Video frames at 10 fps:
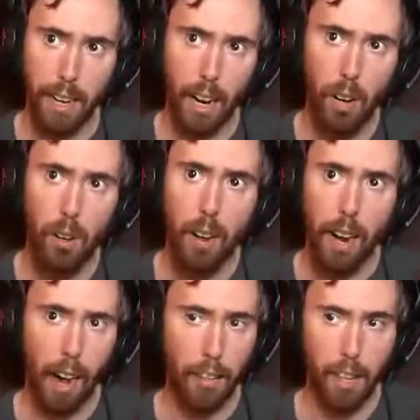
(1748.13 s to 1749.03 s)
now
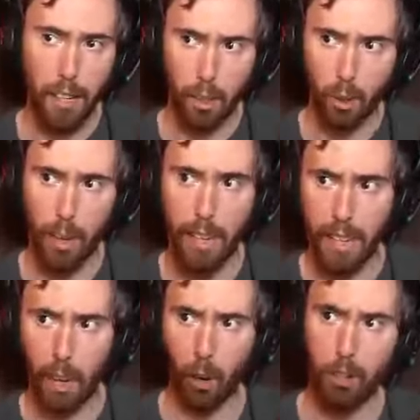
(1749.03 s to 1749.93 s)
and then create a
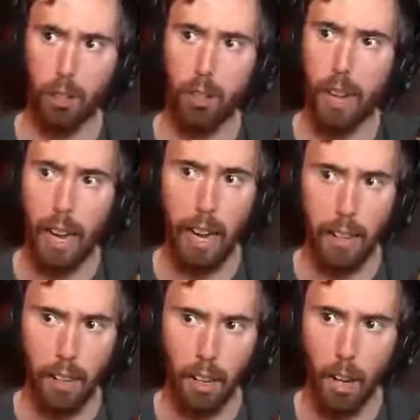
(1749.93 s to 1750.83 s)
character
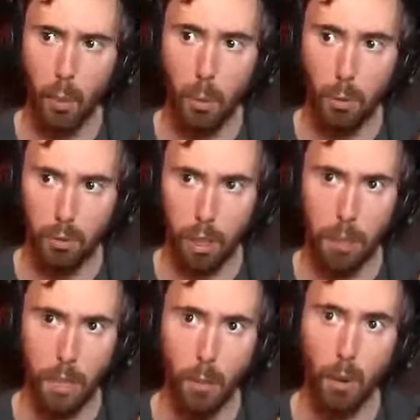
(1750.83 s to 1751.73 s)
and uh, we will
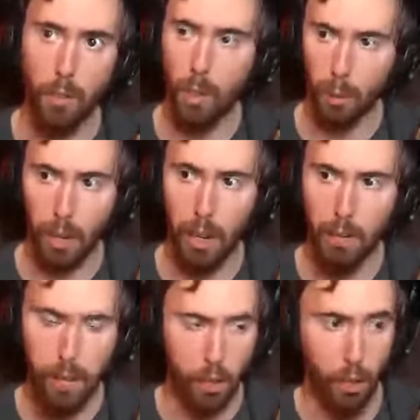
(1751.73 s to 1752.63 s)
summon you over, okay?
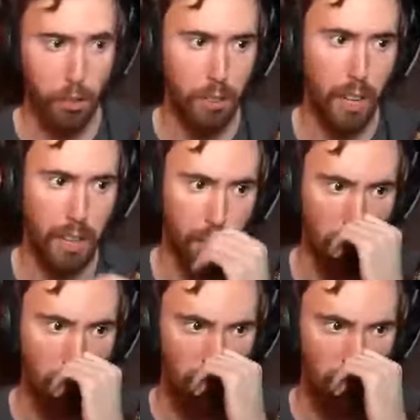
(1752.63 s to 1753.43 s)
It's just that easy.